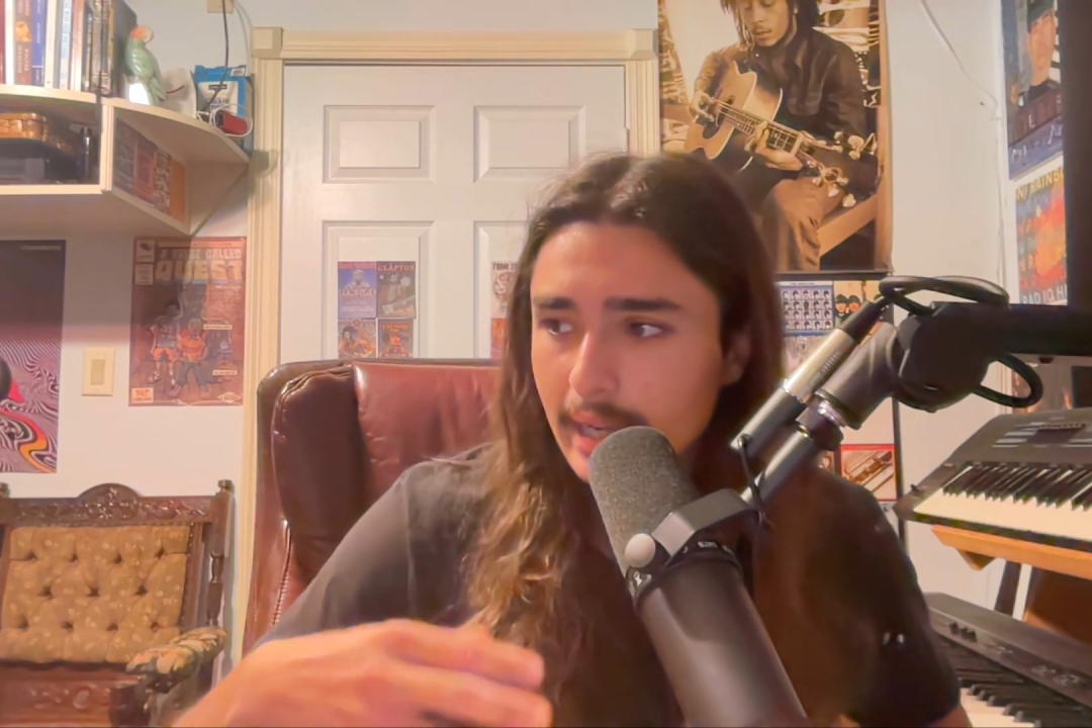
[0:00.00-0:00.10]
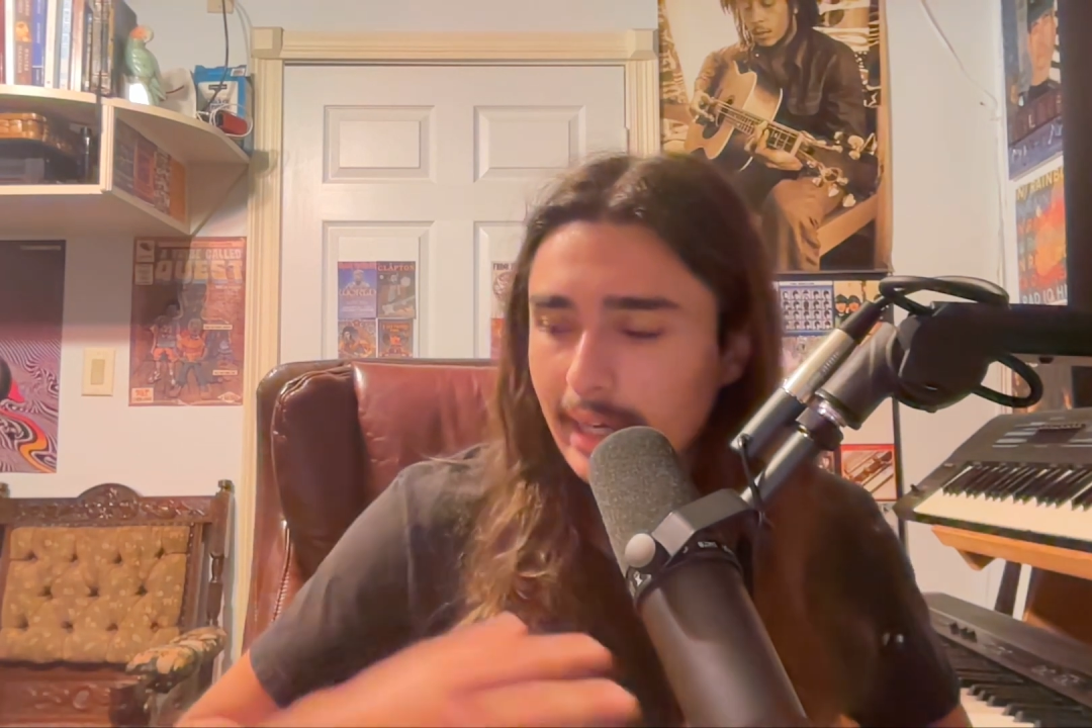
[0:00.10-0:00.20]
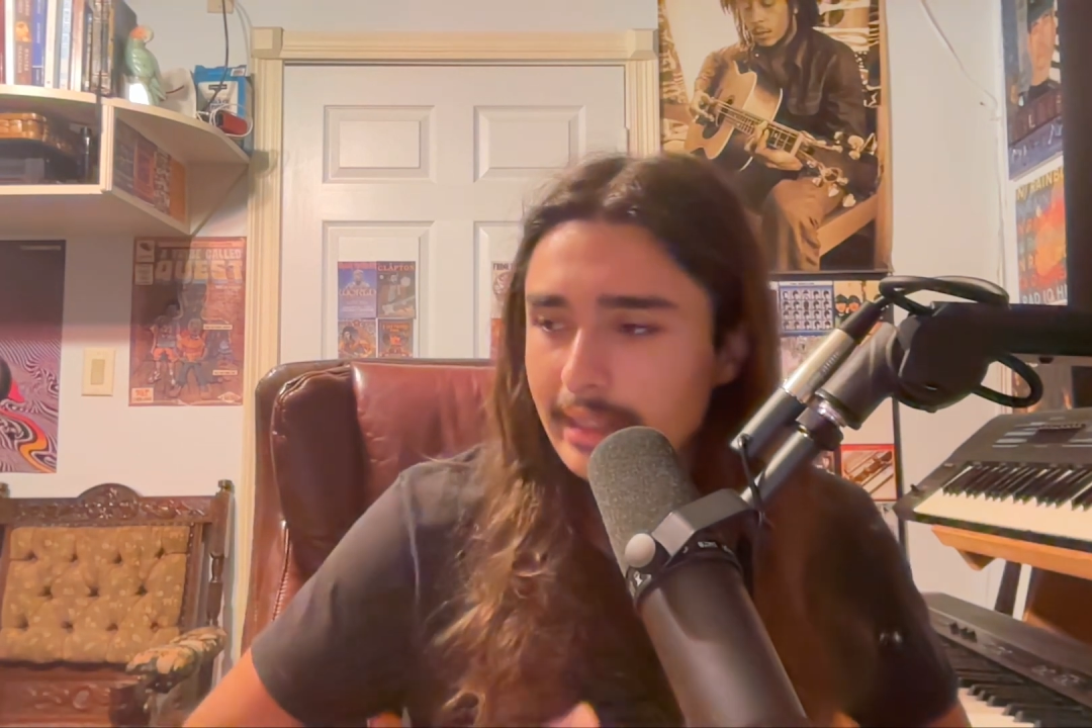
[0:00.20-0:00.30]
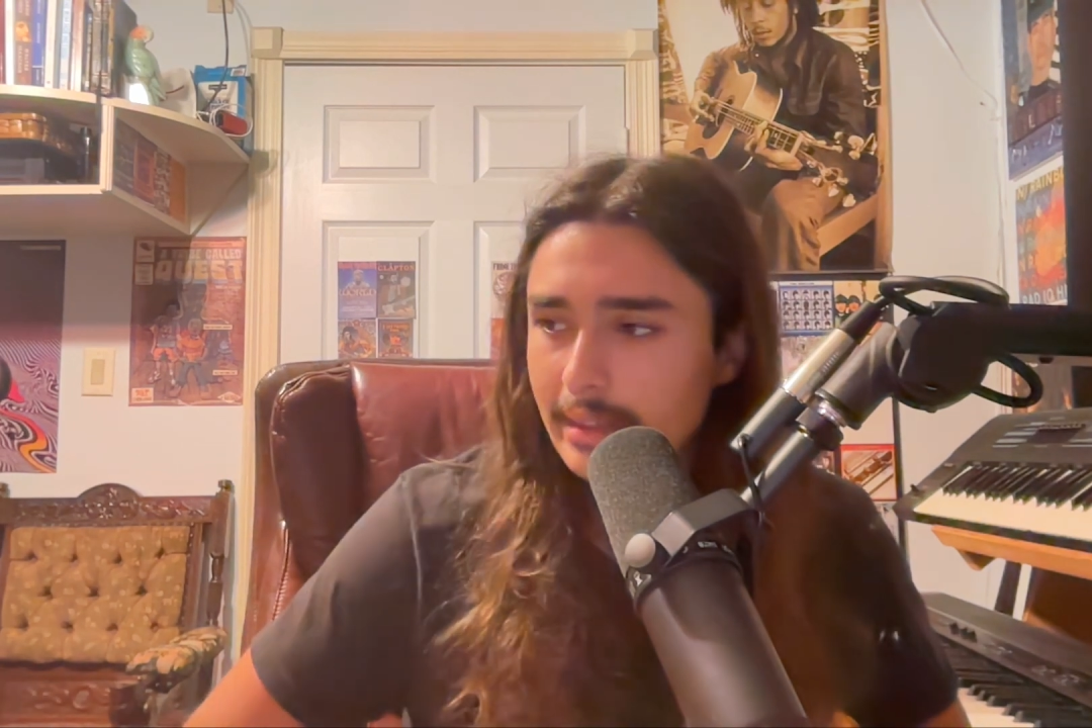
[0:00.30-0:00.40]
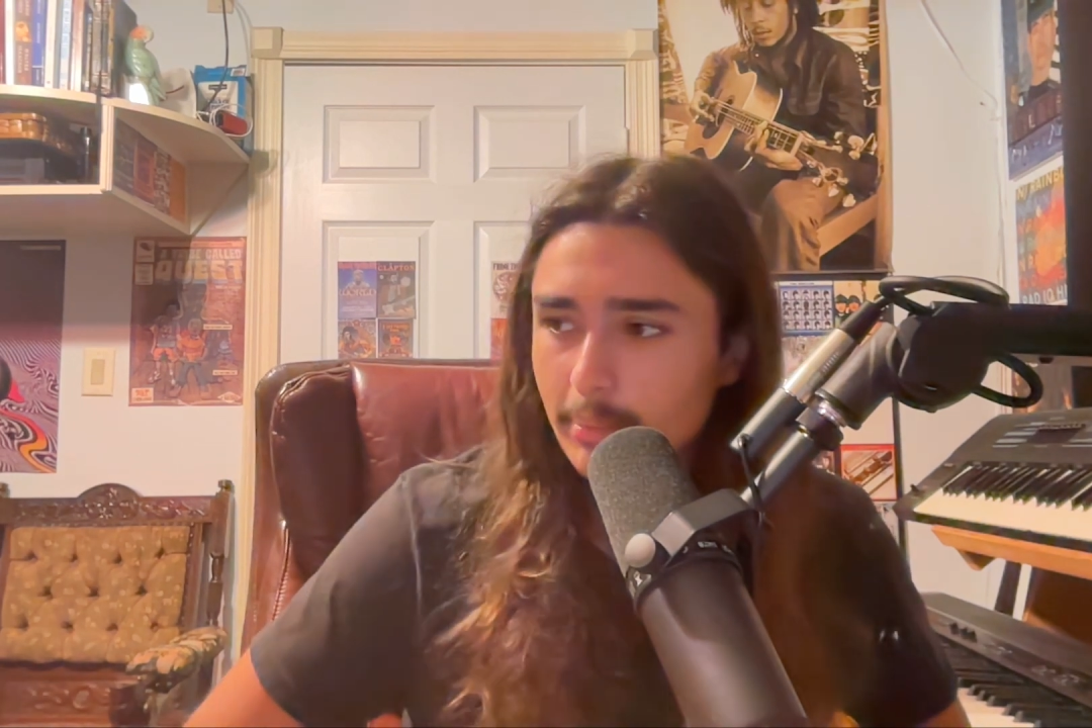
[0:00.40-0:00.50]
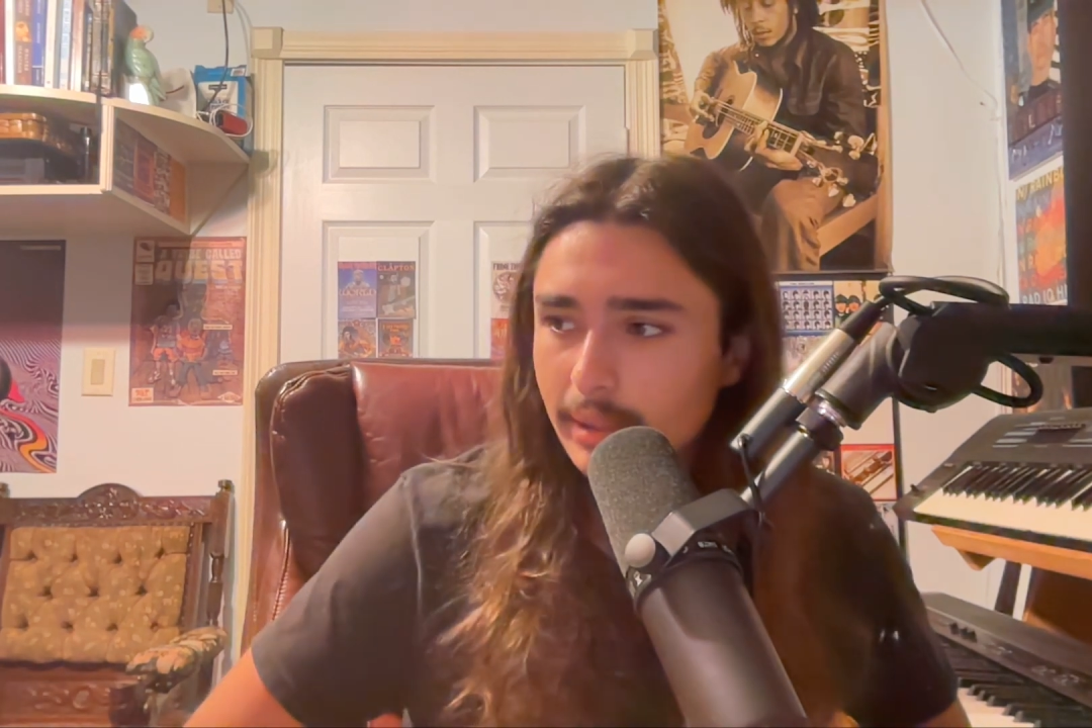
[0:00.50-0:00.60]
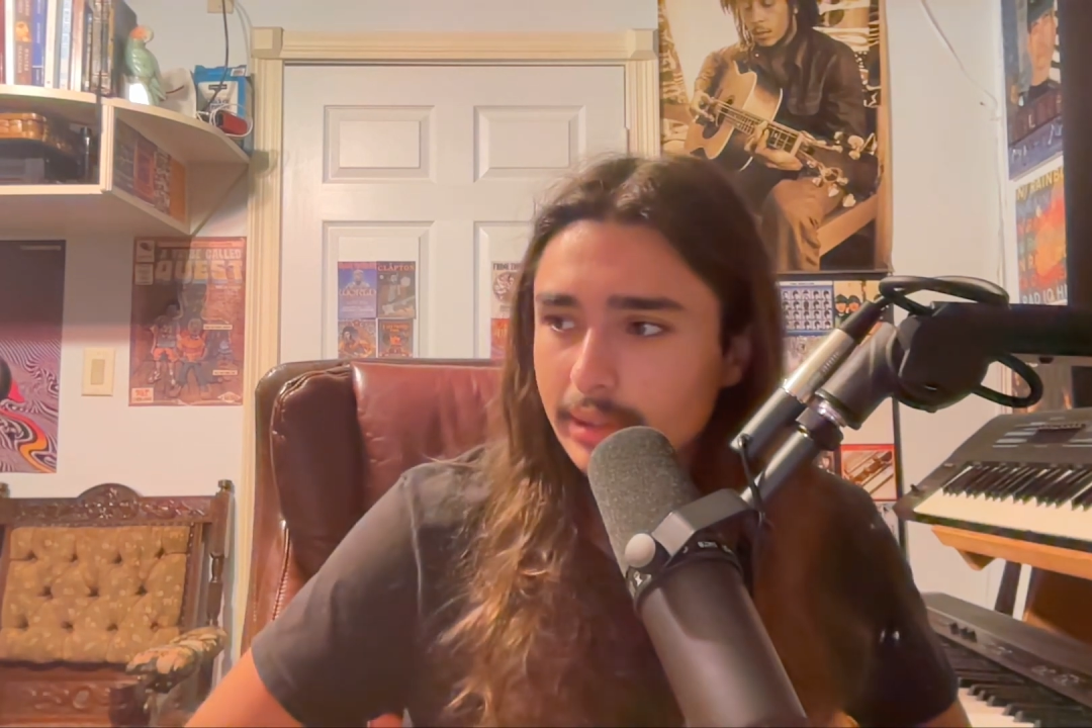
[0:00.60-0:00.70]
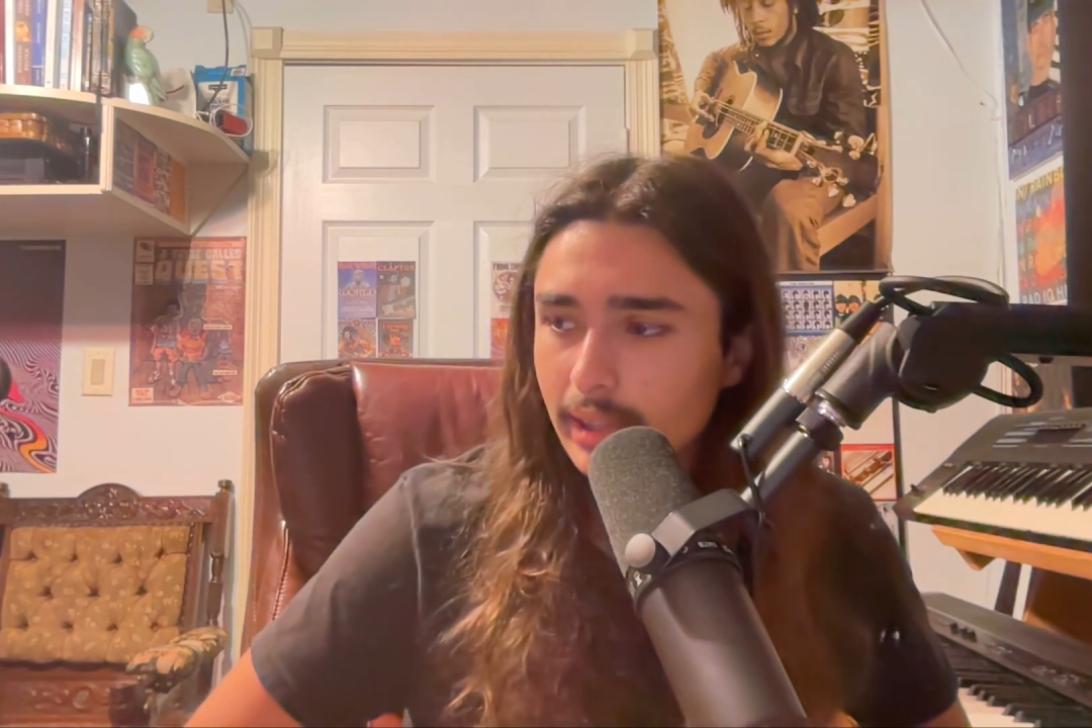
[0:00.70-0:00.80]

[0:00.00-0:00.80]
I did a bunch